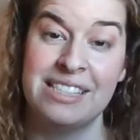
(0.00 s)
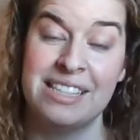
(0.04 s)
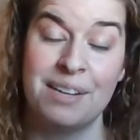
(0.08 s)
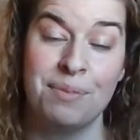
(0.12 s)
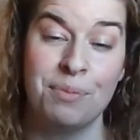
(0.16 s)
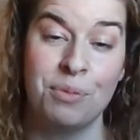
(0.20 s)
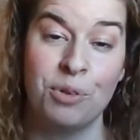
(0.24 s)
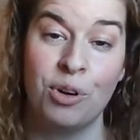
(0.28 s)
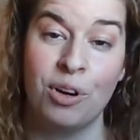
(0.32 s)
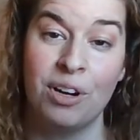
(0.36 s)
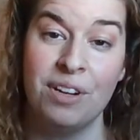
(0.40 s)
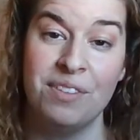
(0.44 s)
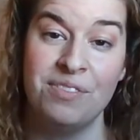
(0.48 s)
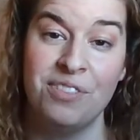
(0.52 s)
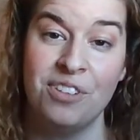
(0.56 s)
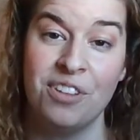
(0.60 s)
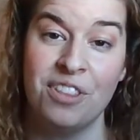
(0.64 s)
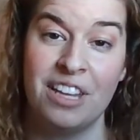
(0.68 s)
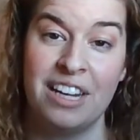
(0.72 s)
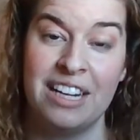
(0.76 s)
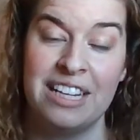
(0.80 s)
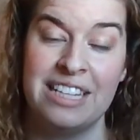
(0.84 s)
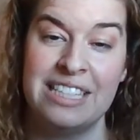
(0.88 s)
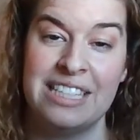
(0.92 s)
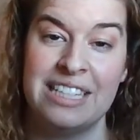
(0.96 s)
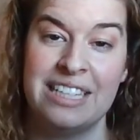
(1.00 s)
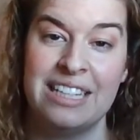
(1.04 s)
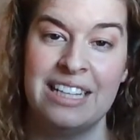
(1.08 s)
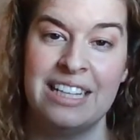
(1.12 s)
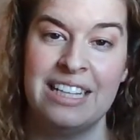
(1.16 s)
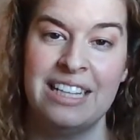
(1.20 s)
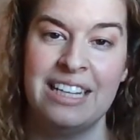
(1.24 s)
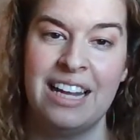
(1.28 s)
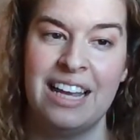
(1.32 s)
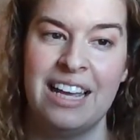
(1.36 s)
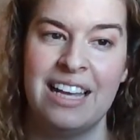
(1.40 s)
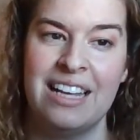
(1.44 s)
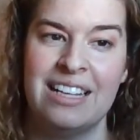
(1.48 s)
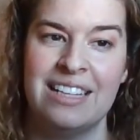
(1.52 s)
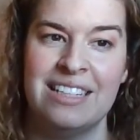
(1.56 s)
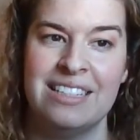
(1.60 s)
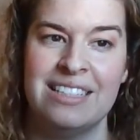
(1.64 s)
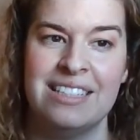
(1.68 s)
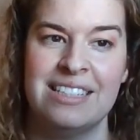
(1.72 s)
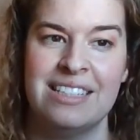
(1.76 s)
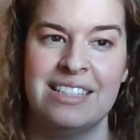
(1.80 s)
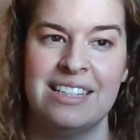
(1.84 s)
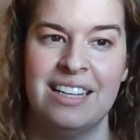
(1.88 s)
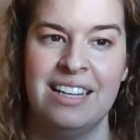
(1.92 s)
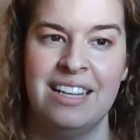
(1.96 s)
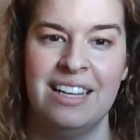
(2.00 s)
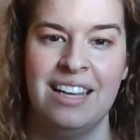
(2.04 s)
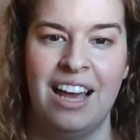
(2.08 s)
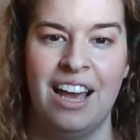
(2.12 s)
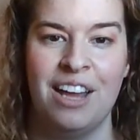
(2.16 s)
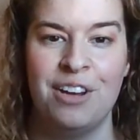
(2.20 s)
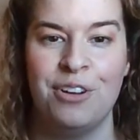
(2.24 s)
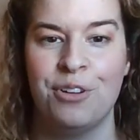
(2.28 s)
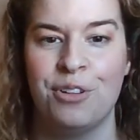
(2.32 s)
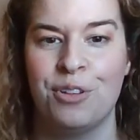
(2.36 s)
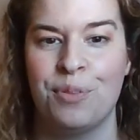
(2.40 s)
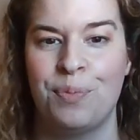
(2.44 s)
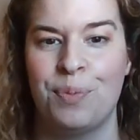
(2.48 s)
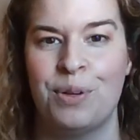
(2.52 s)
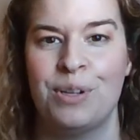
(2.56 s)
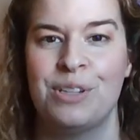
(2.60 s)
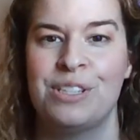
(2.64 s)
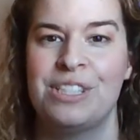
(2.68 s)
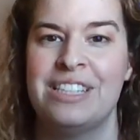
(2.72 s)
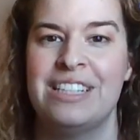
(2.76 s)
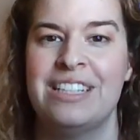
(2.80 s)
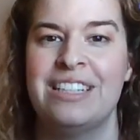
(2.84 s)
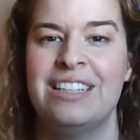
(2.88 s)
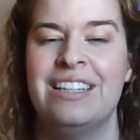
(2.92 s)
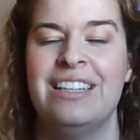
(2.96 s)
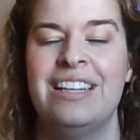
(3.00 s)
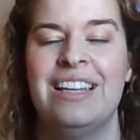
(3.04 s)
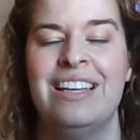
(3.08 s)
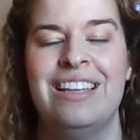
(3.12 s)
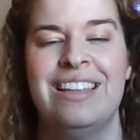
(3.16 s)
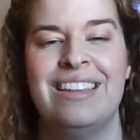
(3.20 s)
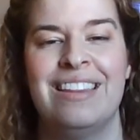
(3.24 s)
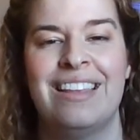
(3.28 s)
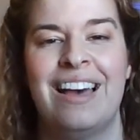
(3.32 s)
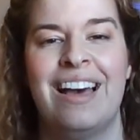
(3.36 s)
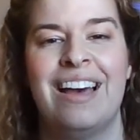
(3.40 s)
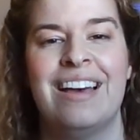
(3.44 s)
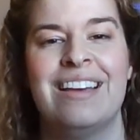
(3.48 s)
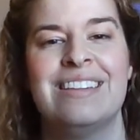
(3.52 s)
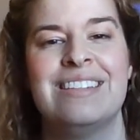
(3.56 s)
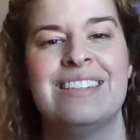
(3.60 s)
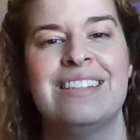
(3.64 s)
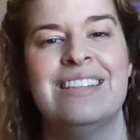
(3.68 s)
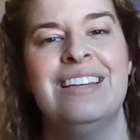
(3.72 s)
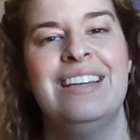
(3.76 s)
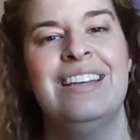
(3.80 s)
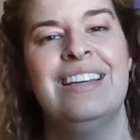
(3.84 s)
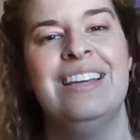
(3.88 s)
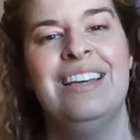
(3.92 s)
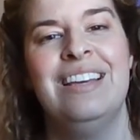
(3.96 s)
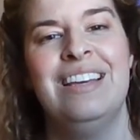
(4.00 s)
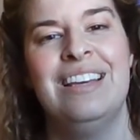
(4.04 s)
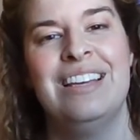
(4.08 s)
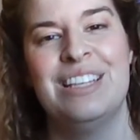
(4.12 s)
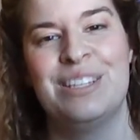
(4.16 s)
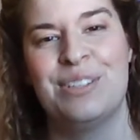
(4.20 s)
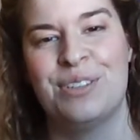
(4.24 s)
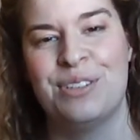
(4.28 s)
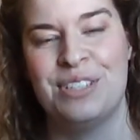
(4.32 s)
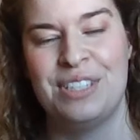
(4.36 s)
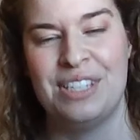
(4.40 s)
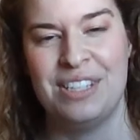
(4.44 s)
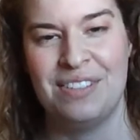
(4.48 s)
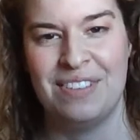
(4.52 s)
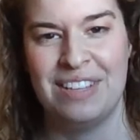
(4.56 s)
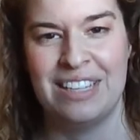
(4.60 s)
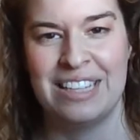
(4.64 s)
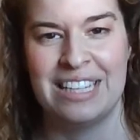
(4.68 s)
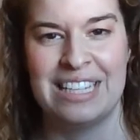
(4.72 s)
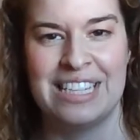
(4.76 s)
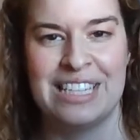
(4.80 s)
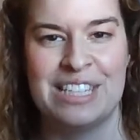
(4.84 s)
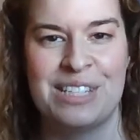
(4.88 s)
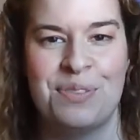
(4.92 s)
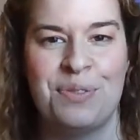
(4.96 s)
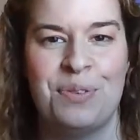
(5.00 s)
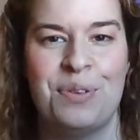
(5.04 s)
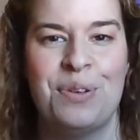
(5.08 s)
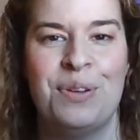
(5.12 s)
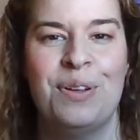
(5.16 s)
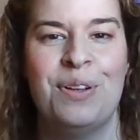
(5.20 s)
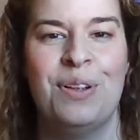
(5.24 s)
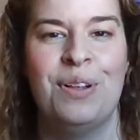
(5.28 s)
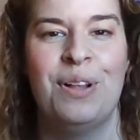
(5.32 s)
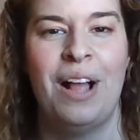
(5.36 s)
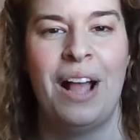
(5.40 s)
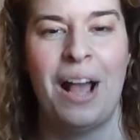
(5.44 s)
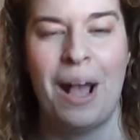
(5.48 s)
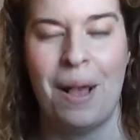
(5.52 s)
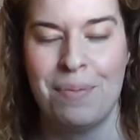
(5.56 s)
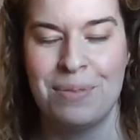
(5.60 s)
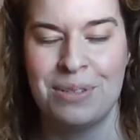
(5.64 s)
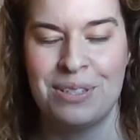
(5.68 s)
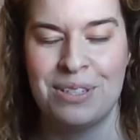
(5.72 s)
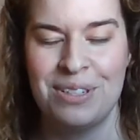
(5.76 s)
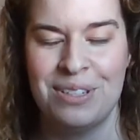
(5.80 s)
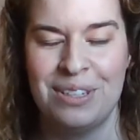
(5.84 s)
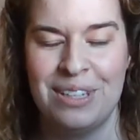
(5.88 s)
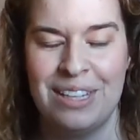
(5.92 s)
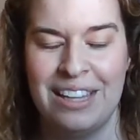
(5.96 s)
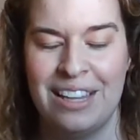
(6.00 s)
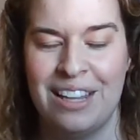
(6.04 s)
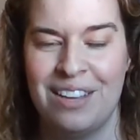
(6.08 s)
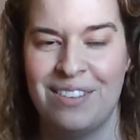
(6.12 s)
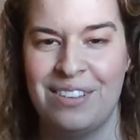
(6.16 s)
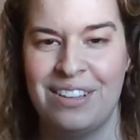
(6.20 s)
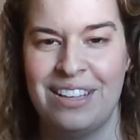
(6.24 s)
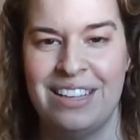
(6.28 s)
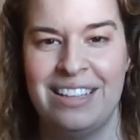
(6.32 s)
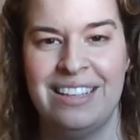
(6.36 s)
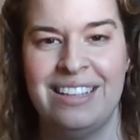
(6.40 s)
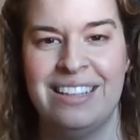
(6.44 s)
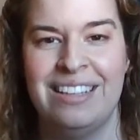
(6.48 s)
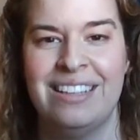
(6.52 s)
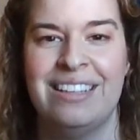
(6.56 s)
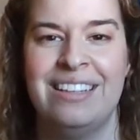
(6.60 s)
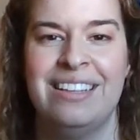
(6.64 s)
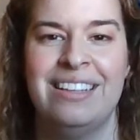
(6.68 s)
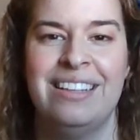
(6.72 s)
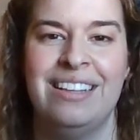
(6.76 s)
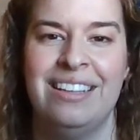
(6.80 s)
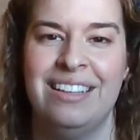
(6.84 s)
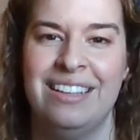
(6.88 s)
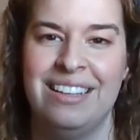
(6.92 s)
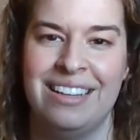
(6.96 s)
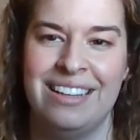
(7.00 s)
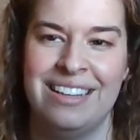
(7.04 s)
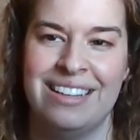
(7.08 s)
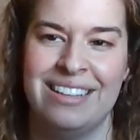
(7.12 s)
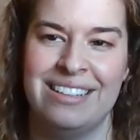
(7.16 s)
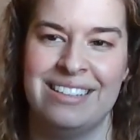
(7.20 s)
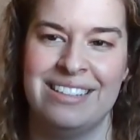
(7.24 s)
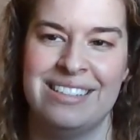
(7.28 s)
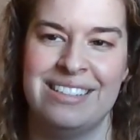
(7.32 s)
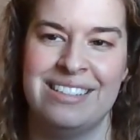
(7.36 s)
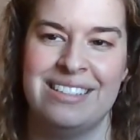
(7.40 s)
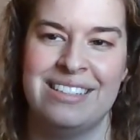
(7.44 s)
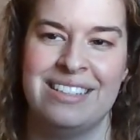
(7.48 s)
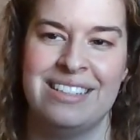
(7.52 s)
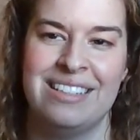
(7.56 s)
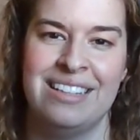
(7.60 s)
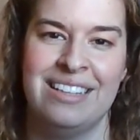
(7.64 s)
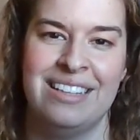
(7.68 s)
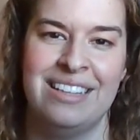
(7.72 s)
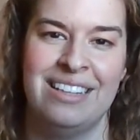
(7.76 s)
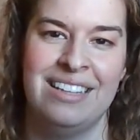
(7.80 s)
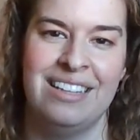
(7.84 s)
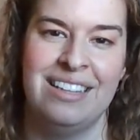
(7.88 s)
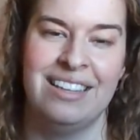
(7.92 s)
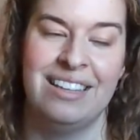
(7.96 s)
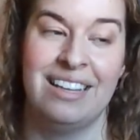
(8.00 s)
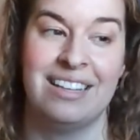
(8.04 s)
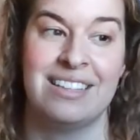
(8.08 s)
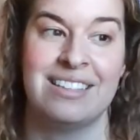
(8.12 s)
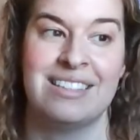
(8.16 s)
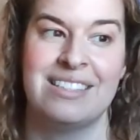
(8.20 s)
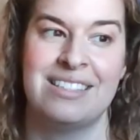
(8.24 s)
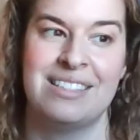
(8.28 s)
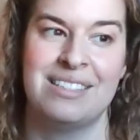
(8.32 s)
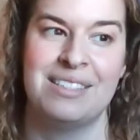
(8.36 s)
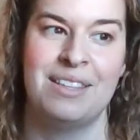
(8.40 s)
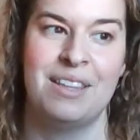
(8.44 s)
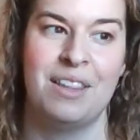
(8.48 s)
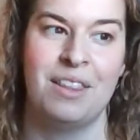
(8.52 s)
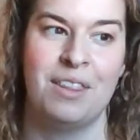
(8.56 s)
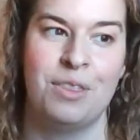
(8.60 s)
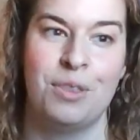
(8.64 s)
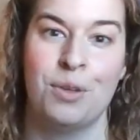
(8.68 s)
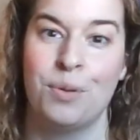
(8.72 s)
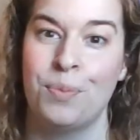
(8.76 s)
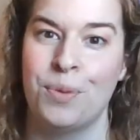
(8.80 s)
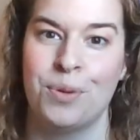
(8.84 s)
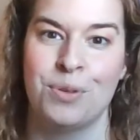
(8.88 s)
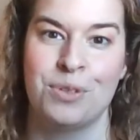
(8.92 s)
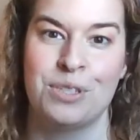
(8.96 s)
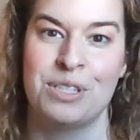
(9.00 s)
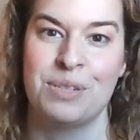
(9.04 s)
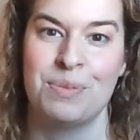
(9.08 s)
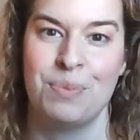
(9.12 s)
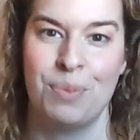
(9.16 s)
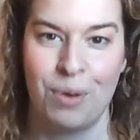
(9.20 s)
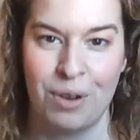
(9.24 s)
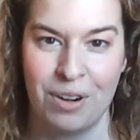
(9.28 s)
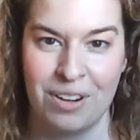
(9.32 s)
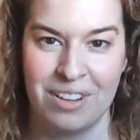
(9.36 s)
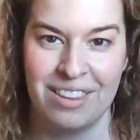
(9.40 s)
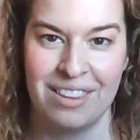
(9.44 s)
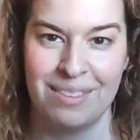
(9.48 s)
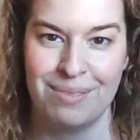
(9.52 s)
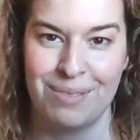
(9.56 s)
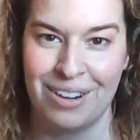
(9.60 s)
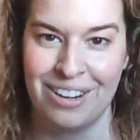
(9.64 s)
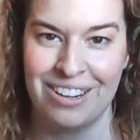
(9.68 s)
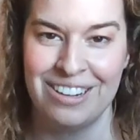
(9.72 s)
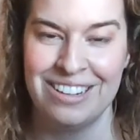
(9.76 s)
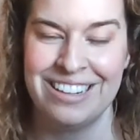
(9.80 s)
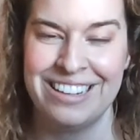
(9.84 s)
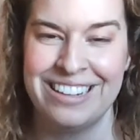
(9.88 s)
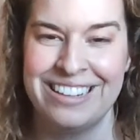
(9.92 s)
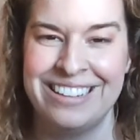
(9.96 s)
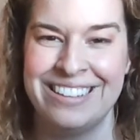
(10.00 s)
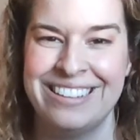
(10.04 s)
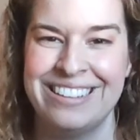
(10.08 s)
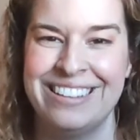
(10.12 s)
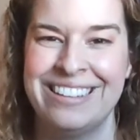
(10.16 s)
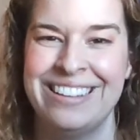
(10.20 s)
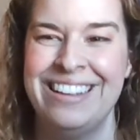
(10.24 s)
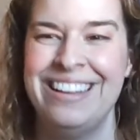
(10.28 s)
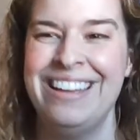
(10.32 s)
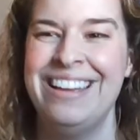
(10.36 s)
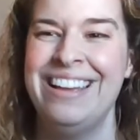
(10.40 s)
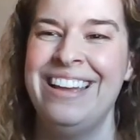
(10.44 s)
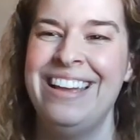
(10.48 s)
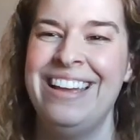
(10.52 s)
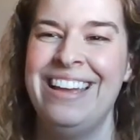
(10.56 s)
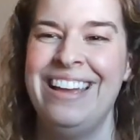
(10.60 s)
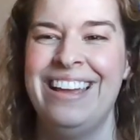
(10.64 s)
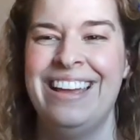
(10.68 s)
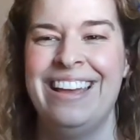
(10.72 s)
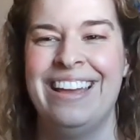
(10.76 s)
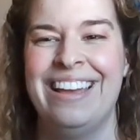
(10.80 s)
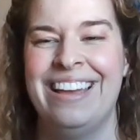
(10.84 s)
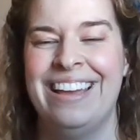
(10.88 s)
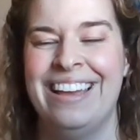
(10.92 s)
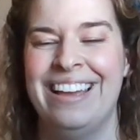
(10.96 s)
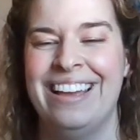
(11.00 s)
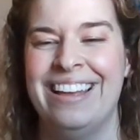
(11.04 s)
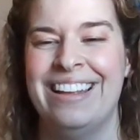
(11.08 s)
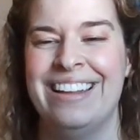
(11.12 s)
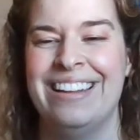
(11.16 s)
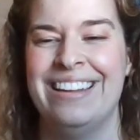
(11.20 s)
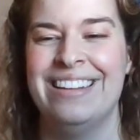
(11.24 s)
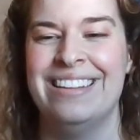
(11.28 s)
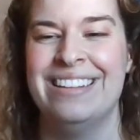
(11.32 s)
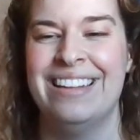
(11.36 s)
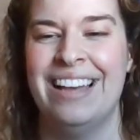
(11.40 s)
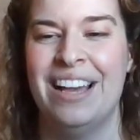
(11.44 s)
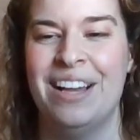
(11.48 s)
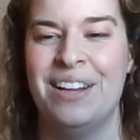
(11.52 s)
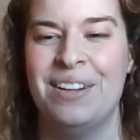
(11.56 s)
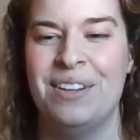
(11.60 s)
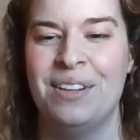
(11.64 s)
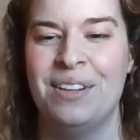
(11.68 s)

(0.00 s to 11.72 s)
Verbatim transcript: I'm grateful that I did it, and I know the person that is receiving this will absolutely love it, and that's the most important part. And